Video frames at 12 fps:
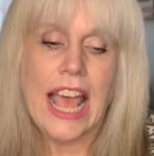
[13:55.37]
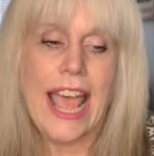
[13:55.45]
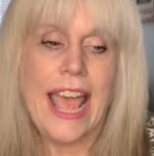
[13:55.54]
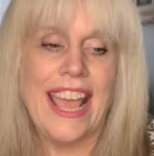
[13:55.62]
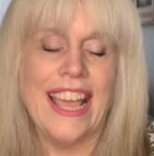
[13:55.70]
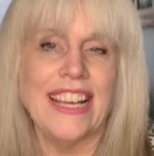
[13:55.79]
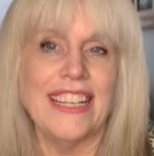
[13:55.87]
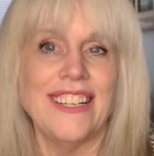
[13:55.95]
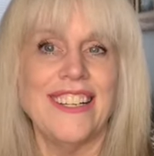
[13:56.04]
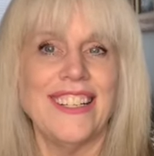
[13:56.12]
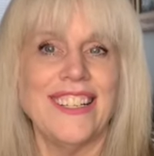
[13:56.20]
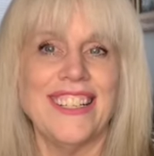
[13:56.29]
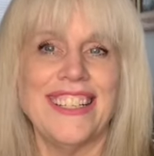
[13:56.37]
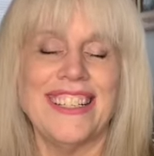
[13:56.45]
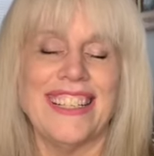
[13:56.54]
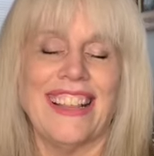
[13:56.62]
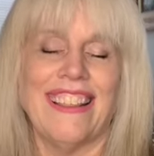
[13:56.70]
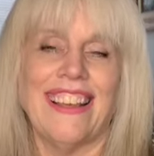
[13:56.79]
And she
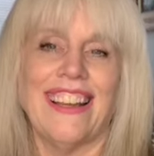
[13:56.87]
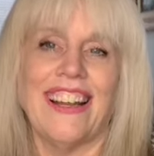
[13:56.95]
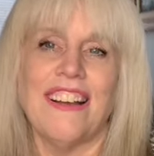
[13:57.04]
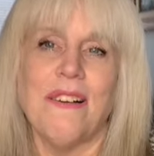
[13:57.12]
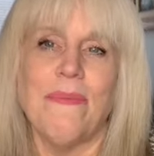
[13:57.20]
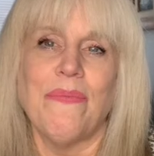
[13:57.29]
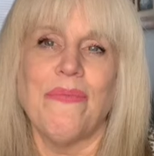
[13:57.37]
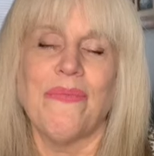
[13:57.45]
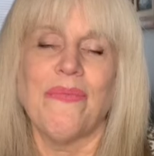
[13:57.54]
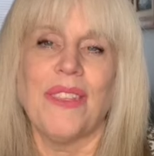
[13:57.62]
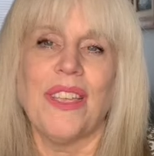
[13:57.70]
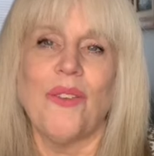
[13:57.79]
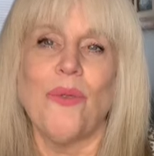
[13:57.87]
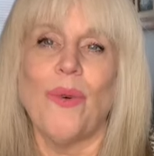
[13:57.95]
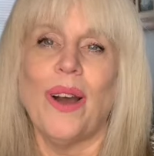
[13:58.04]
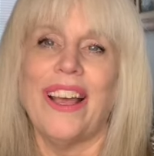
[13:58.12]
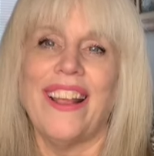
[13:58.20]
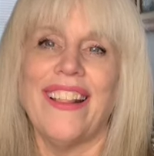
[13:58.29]
said that
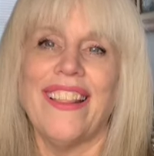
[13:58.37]
what